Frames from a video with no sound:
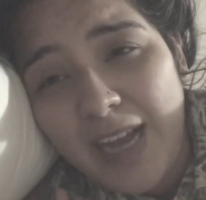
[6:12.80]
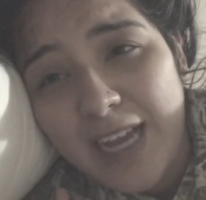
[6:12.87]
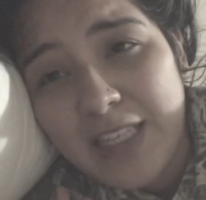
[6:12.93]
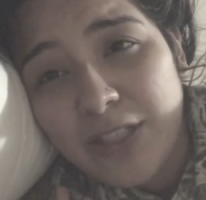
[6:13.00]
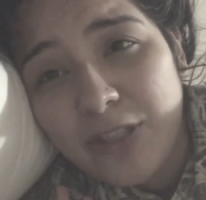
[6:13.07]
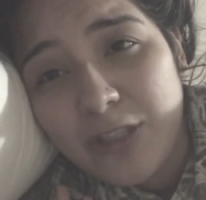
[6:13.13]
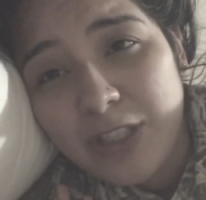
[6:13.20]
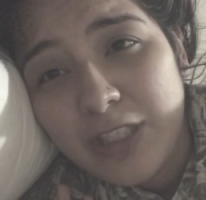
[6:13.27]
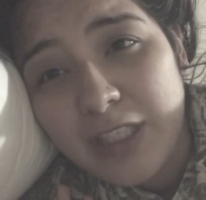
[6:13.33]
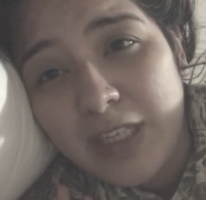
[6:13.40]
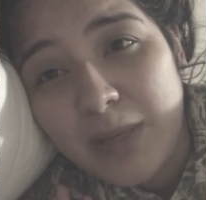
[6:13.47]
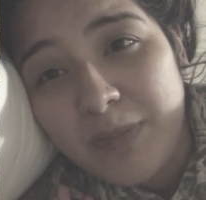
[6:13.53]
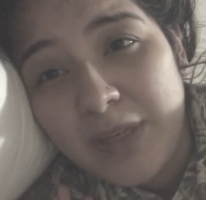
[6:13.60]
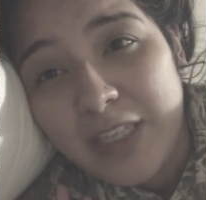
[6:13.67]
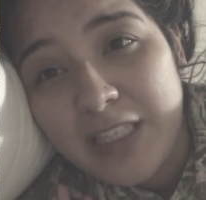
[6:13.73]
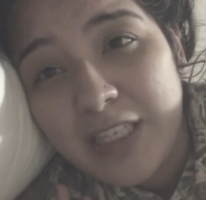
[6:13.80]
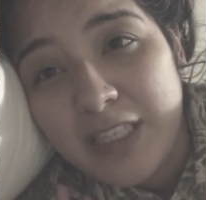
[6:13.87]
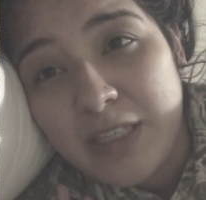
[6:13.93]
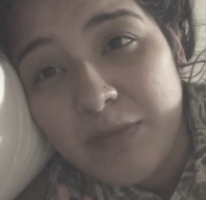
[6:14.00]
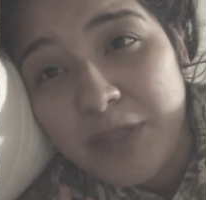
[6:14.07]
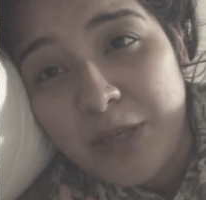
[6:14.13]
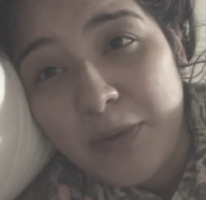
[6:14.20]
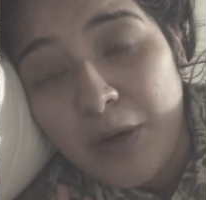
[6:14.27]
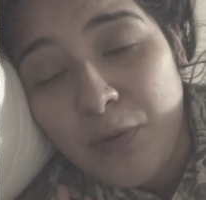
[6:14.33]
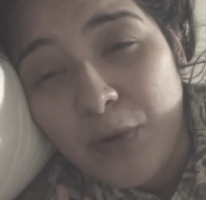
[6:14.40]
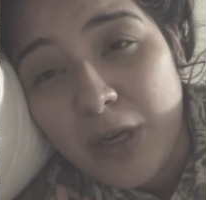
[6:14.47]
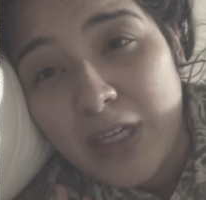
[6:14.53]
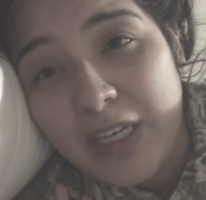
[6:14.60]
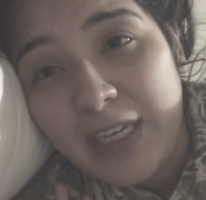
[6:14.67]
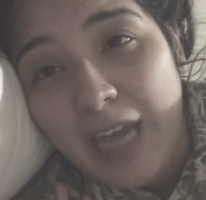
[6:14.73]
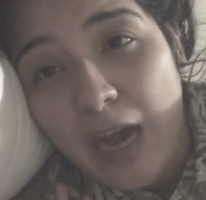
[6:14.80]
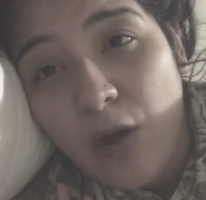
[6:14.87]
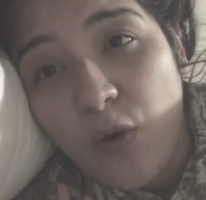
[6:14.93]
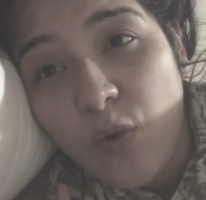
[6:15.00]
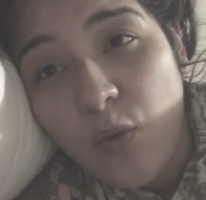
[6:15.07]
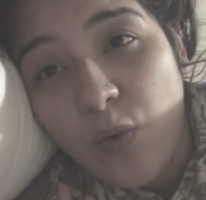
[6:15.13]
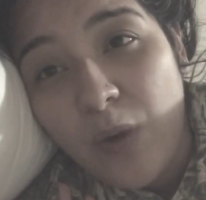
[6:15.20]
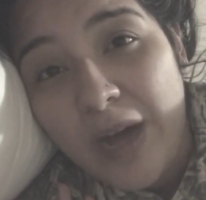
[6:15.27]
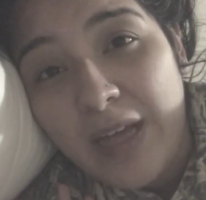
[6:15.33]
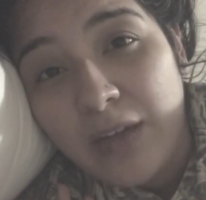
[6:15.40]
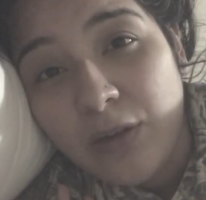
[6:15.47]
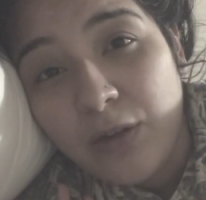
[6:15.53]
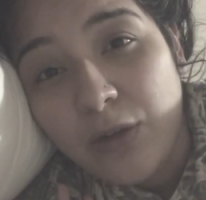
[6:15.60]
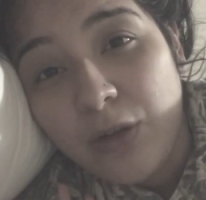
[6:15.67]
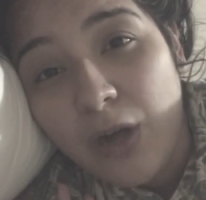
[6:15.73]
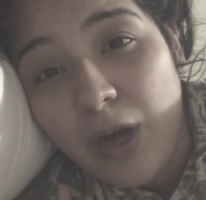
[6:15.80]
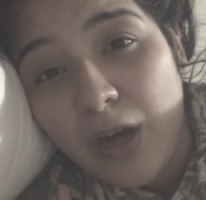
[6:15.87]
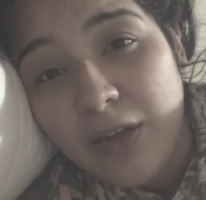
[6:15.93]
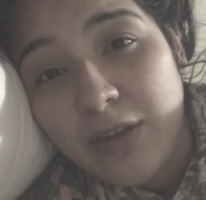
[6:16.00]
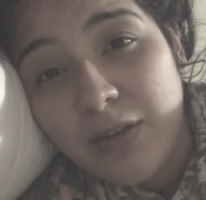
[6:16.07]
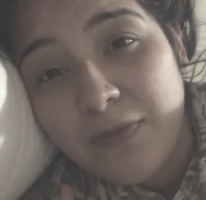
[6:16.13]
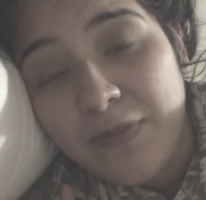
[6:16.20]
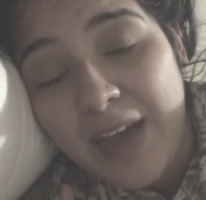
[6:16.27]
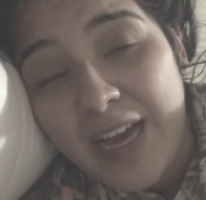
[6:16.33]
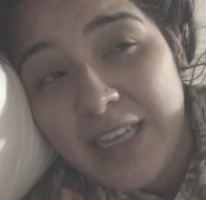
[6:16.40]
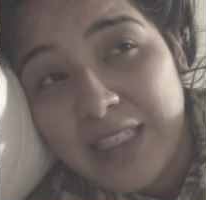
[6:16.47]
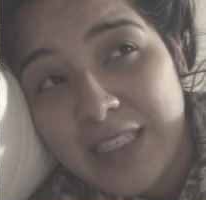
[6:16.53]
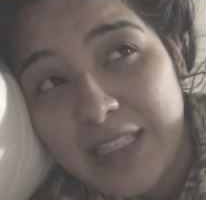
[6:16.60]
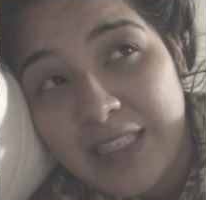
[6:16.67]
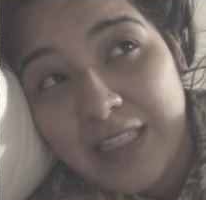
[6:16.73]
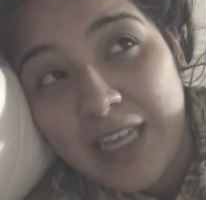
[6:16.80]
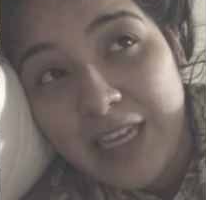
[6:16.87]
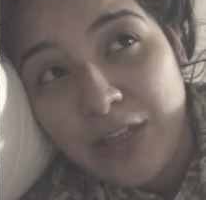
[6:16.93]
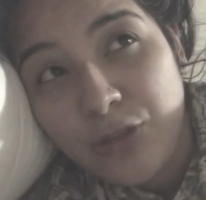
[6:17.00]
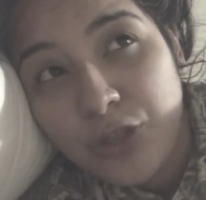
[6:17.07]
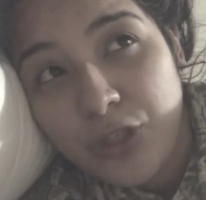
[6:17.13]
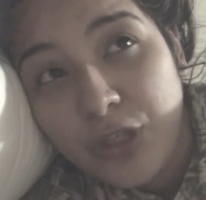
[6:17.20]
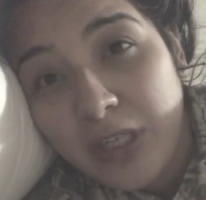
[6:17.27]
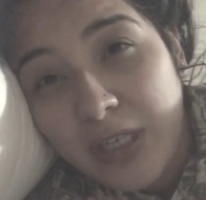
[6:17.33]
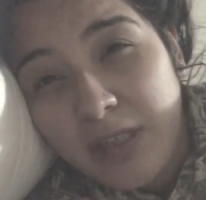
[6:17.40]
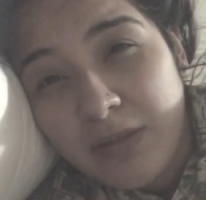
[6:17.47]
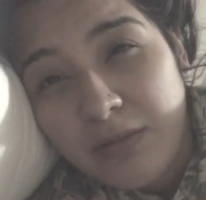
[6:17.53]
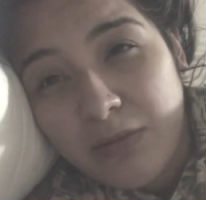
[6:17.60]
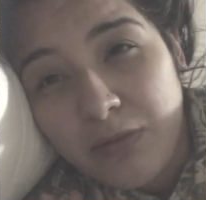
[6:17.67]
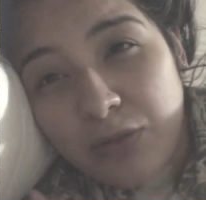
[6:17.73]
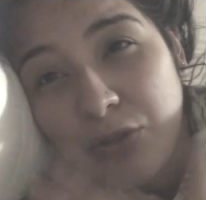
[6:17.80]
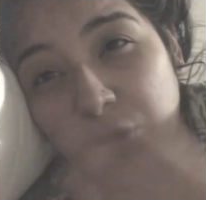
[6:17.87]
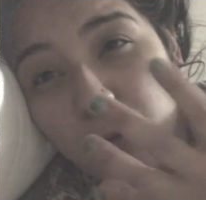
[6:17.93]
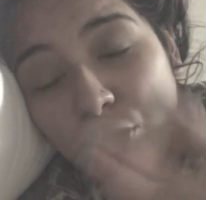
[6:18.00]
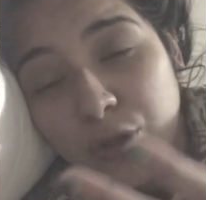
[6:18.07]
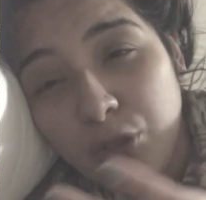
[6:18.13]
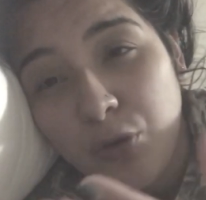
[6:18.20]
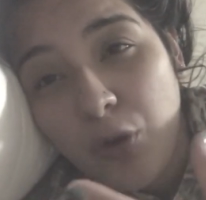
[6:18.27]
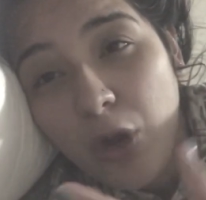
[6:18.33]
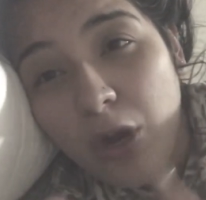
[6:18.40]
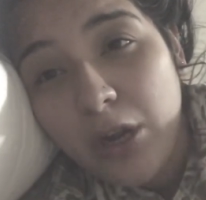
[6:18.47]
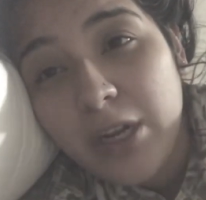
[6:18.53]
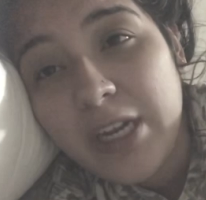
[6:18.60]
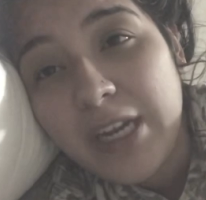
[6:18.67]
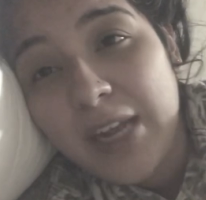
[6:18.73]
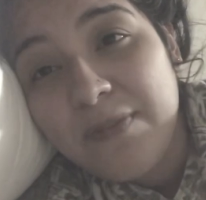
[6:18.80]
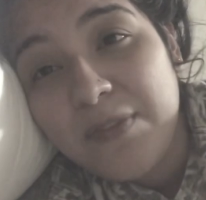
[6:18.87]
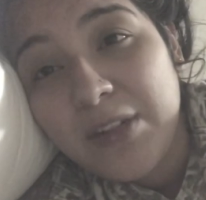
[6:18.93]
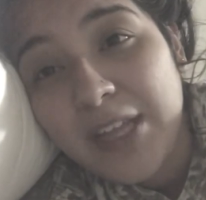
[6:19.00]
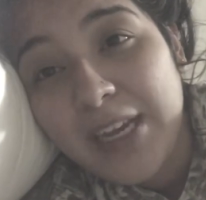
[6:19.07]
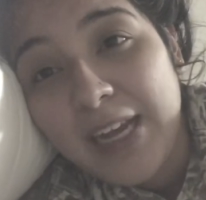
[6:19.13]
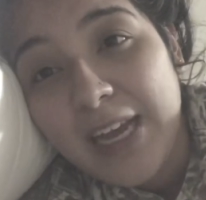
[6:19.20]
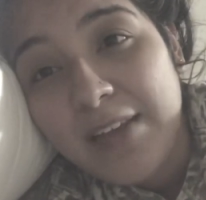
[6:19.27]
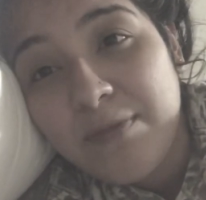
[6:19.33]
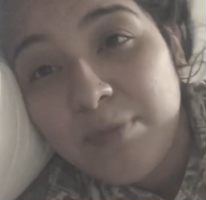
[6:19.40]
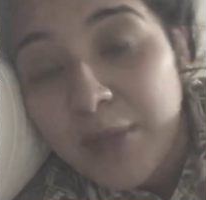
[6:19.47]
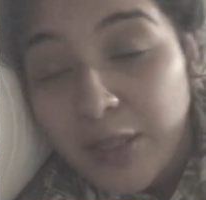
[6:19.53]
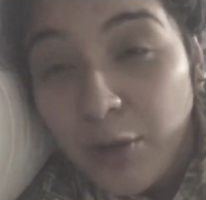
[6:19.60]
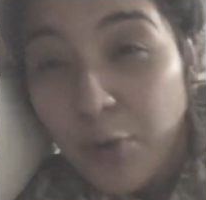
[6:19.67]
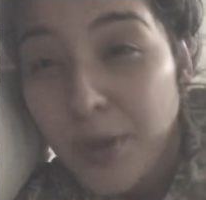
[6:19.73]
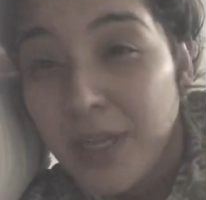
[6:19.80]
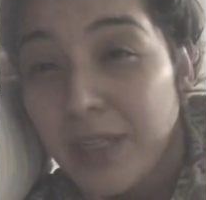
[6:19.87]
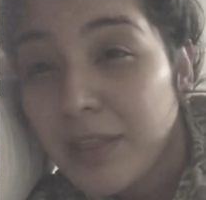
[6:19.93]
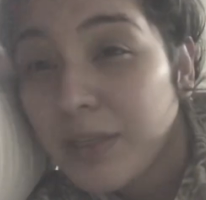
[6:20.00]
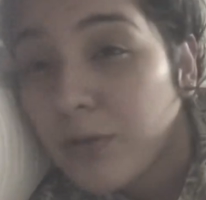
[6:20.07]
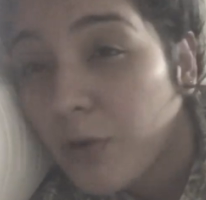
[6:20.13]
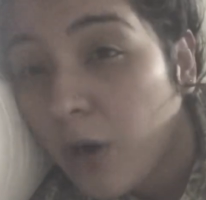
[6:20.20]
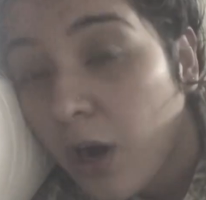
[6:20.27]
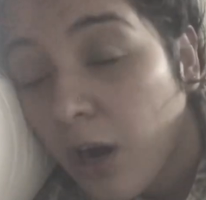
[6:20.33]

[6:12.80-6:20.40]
I searched it up and it said something about working out while on the fast that you shouldn't go so hard. And I feel like I've been going a little